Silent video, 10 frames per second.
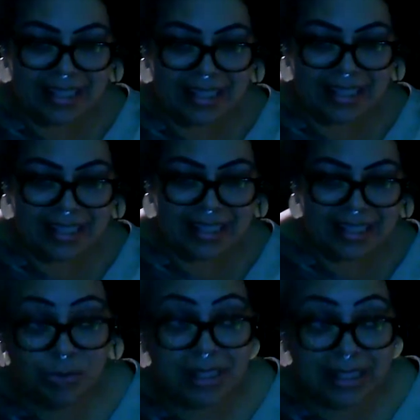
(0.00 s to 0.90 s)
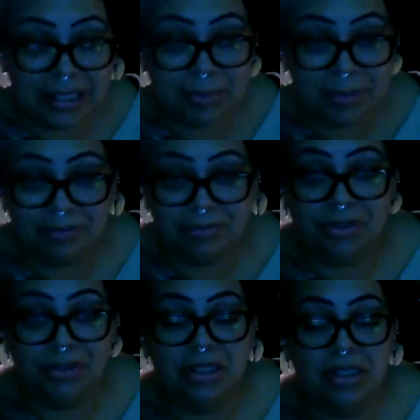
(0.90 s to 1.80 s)
No, you clean up
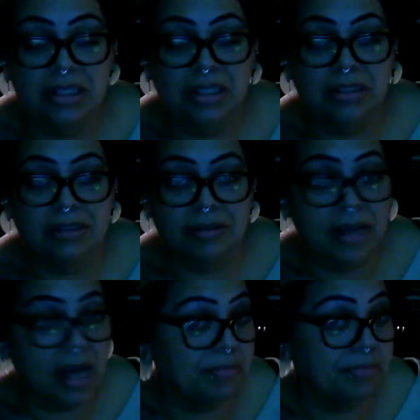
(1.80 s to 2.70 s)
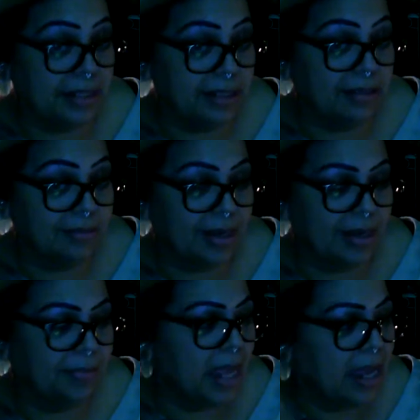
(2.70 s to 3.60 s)
after your company, right?